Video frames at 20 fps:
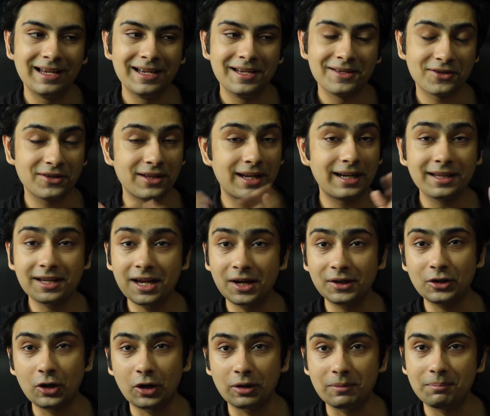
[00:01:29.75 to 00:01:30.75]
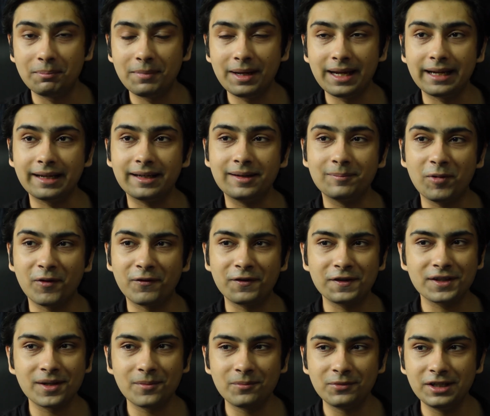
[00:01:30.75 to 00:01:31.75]
So that account got made, but for
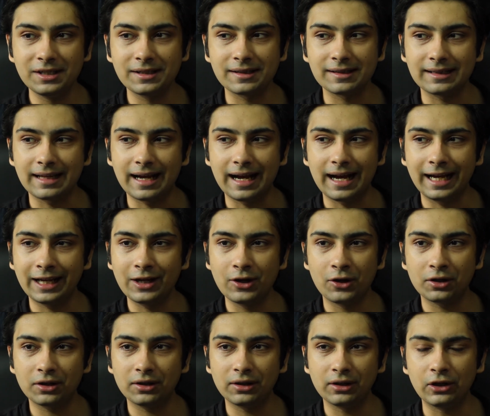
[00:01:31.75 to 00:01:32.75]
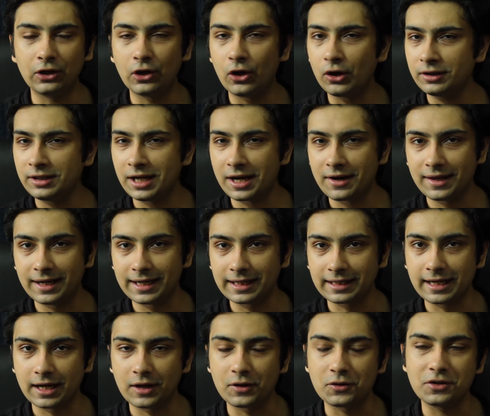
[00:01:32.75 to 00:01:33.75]
some reason I got locked out of that
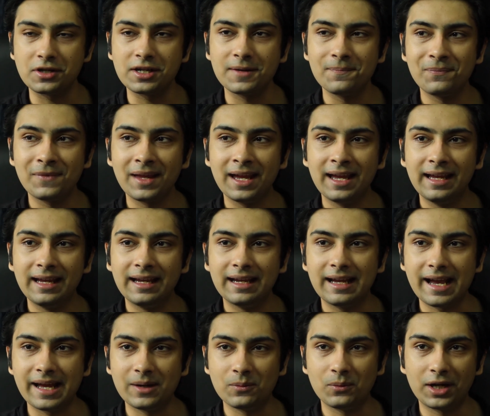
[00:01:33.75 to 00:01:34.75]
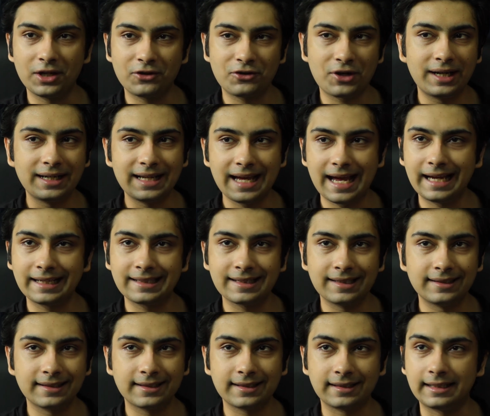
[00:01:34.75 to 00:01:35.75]
account. And when I tried to
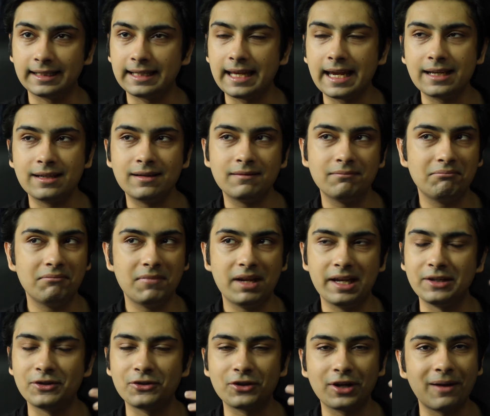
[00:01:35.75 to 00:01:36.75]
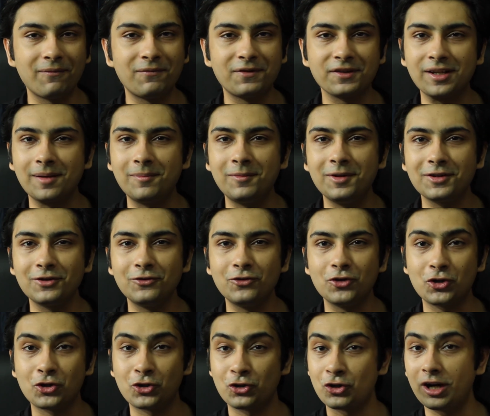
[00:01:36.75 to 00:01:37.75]
access it again, Instagram for some reason
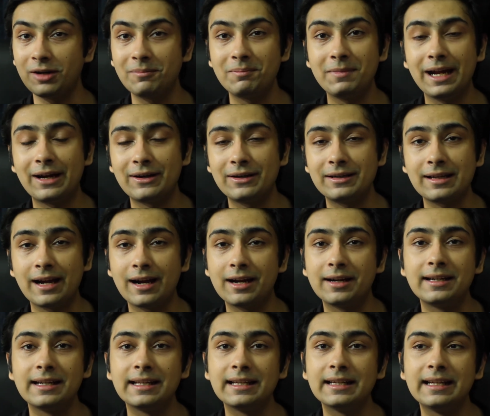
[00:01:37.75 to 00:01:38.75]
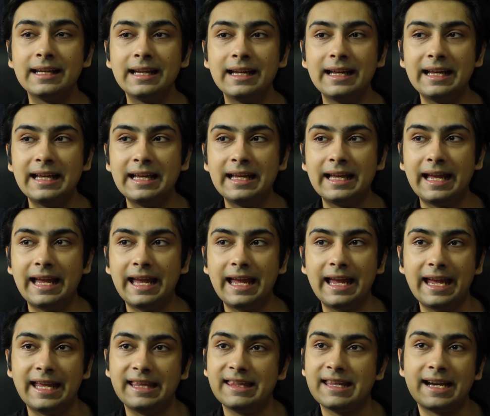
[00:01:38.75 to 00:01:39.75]
just shut me out entirely,
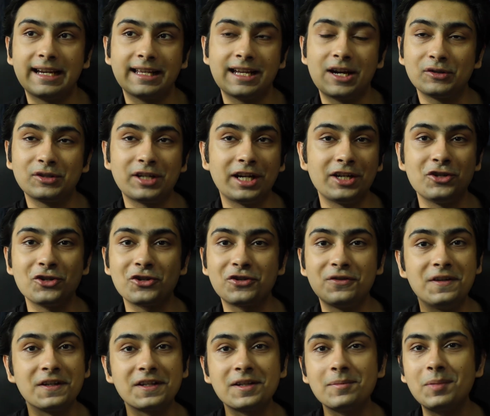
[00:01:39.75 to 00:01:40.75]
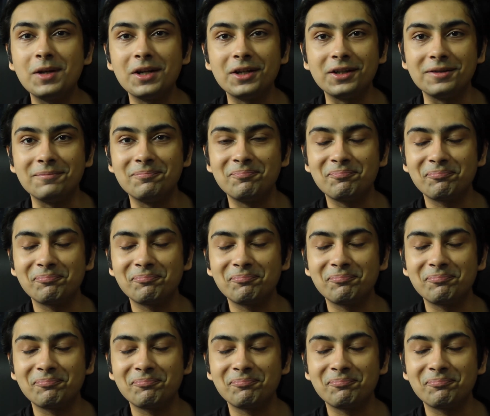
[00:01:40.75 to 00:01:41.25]
and that account kind of just disappeared.